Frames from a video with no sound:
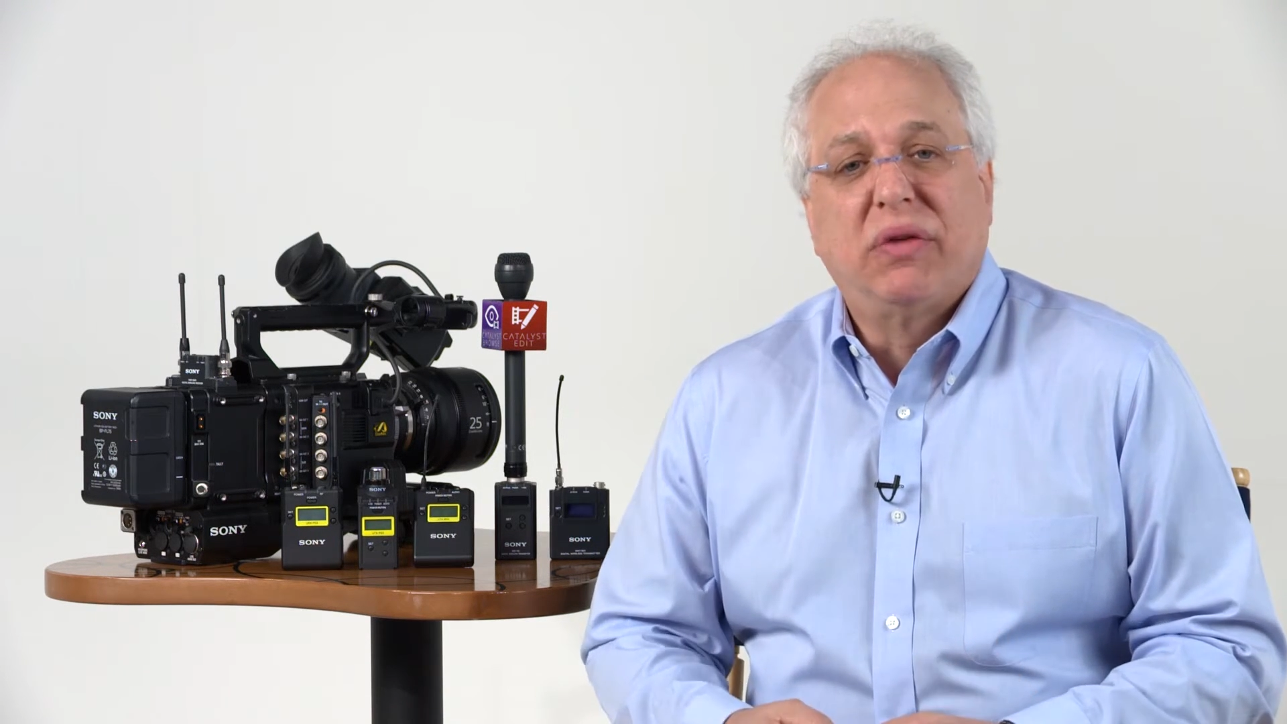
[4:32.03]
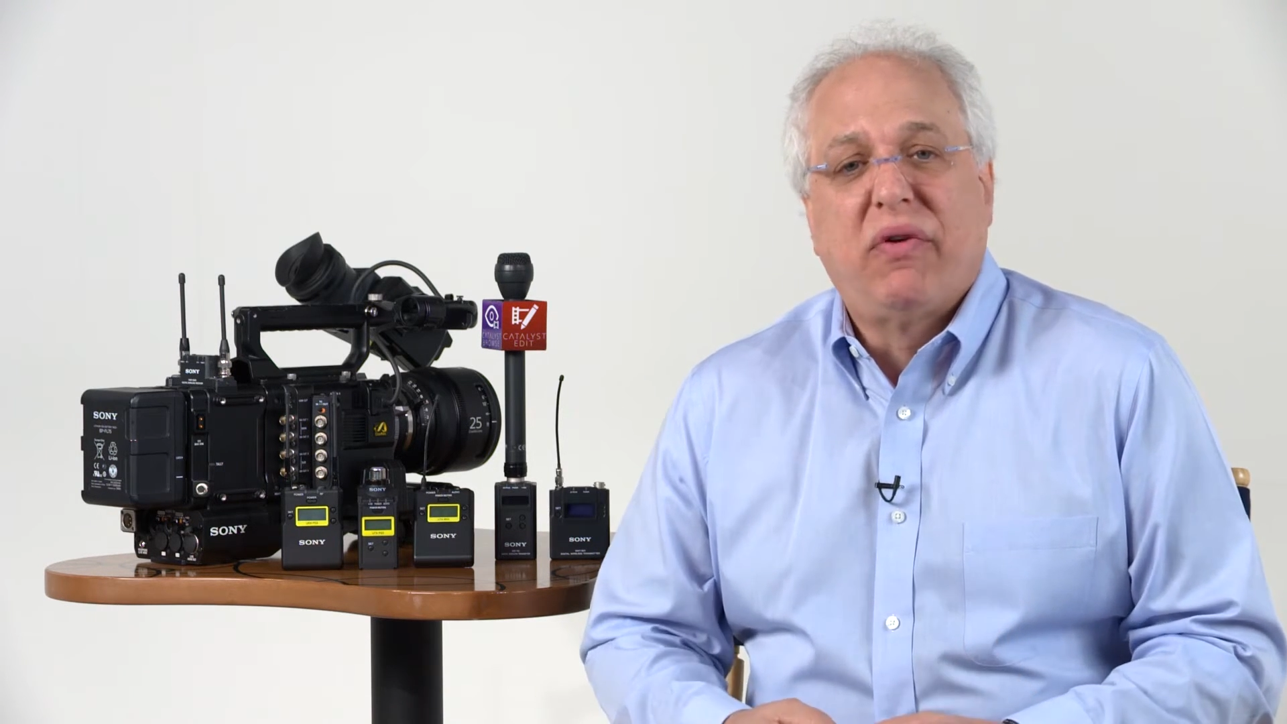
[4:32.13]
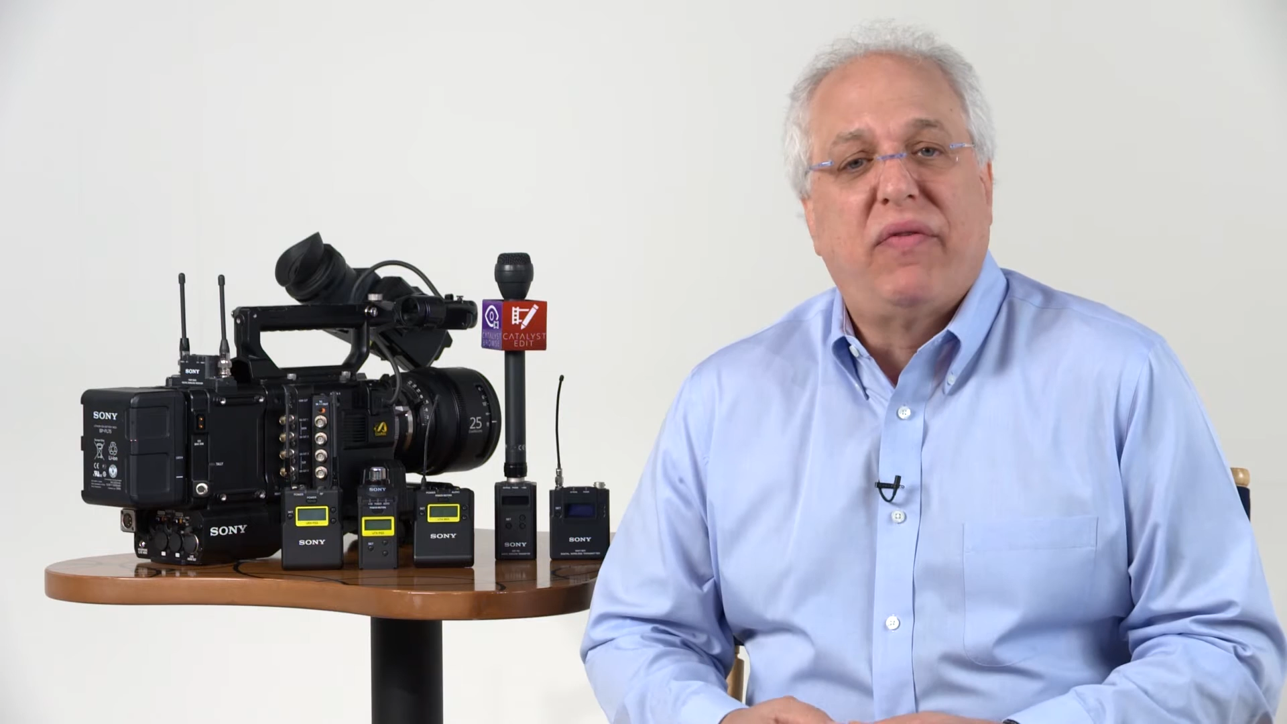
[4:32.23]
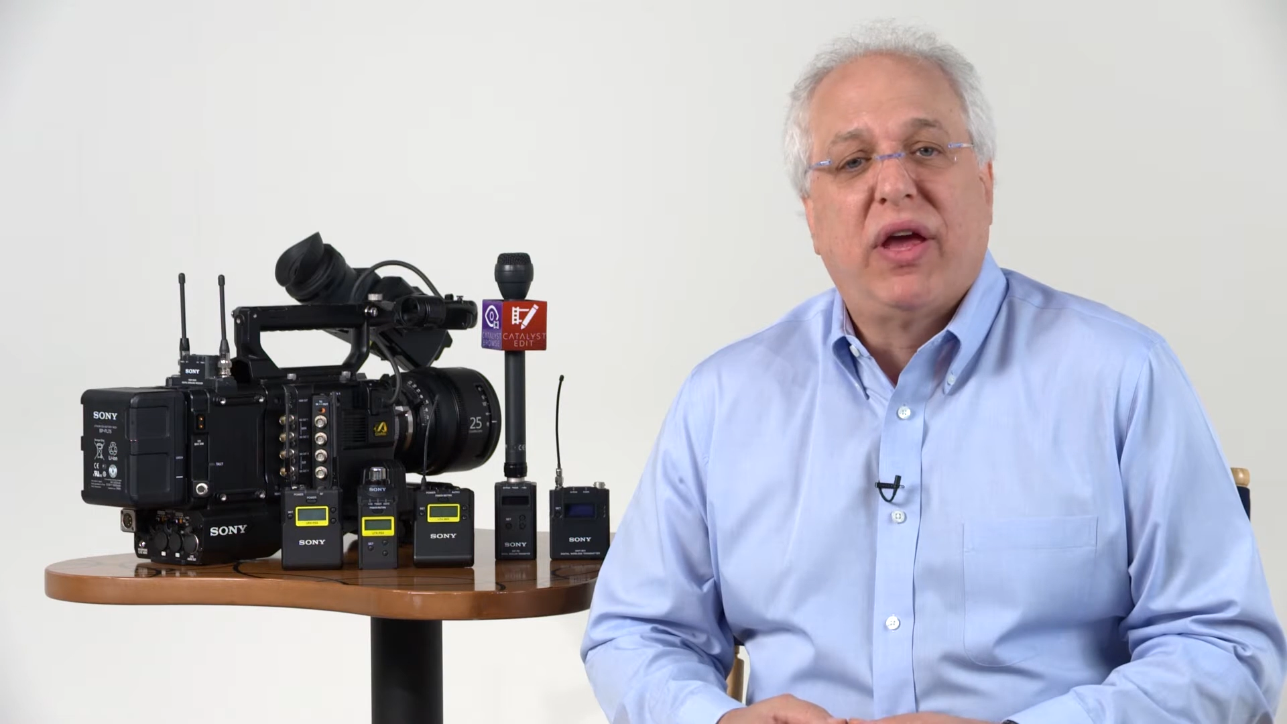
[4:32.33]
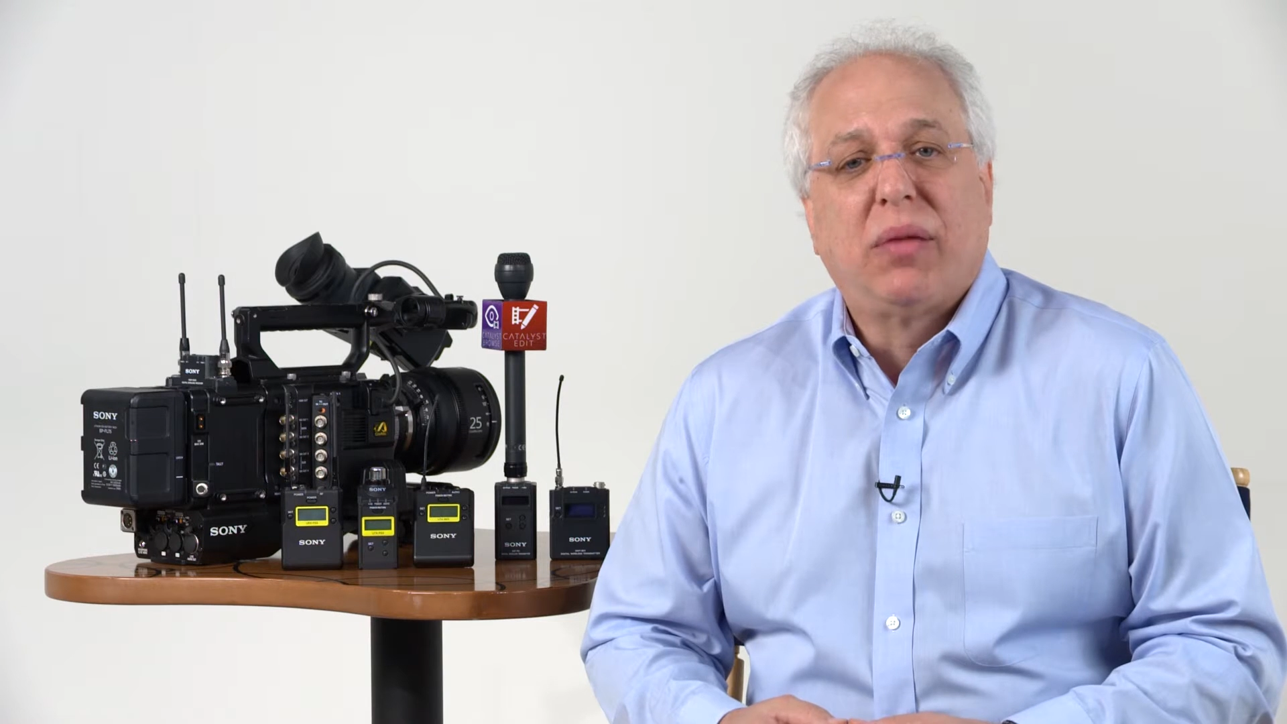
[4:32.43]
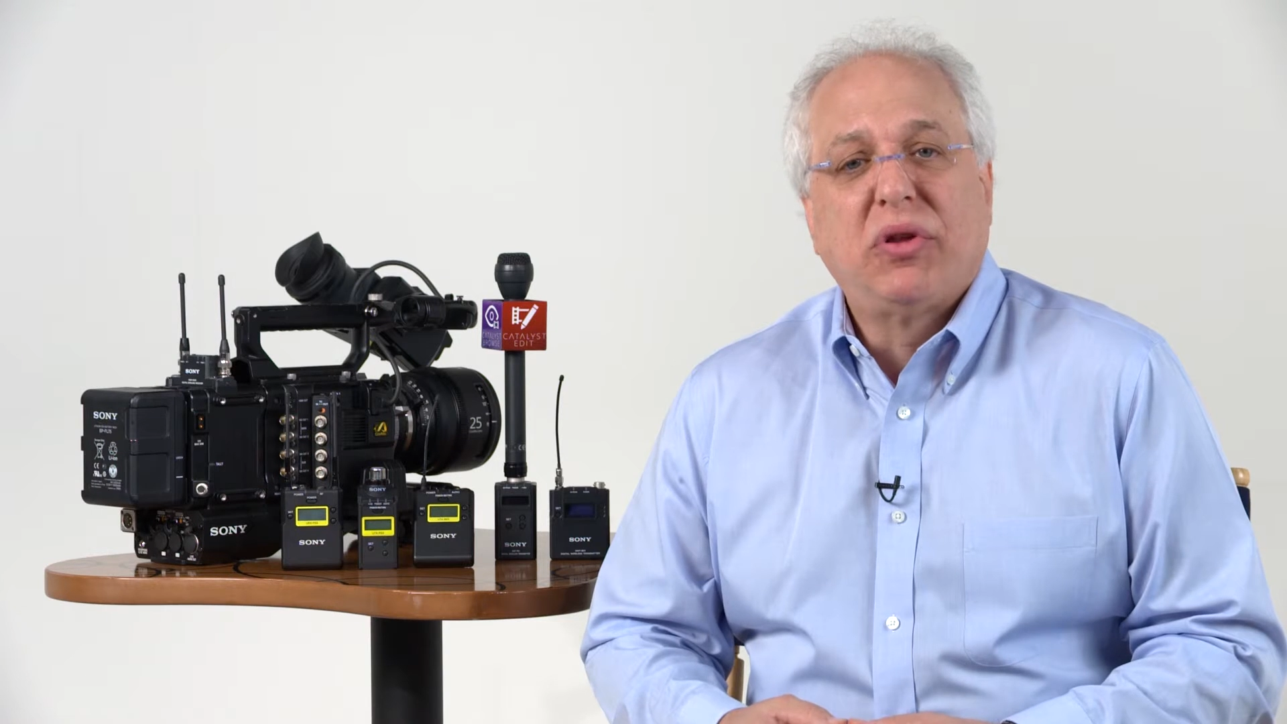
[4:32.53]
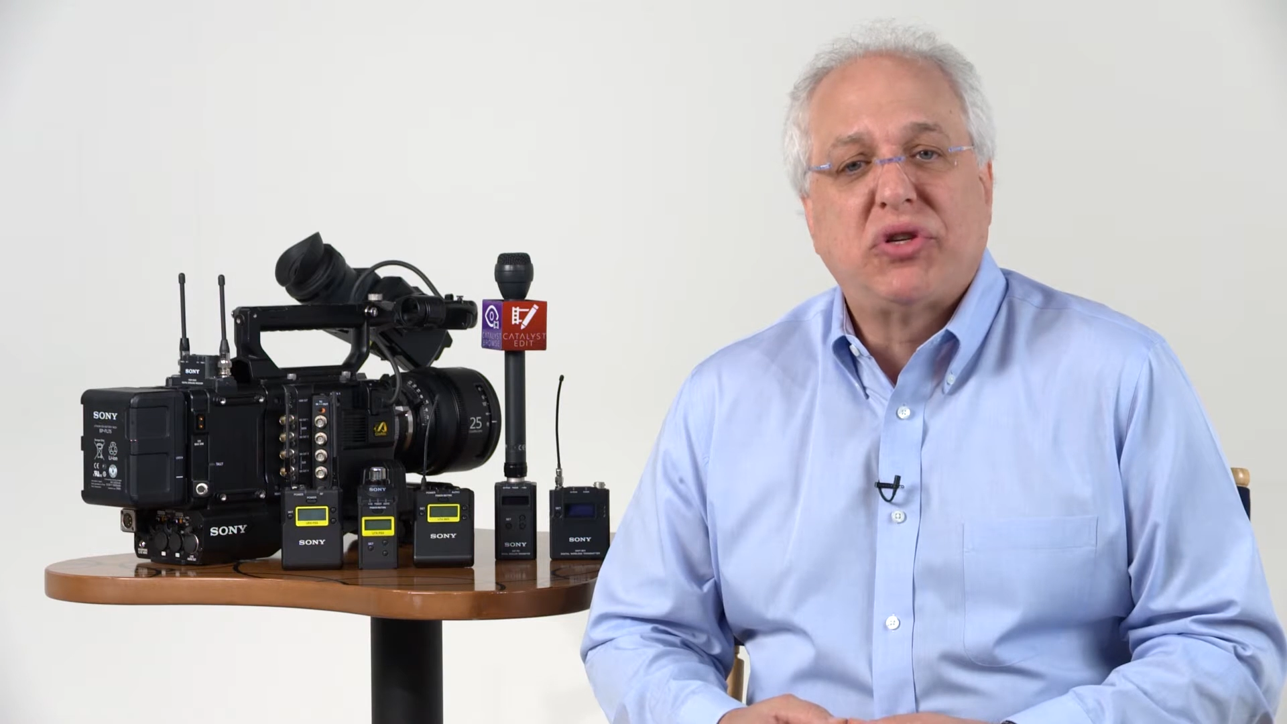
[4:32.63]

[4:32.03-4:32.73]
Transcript: of available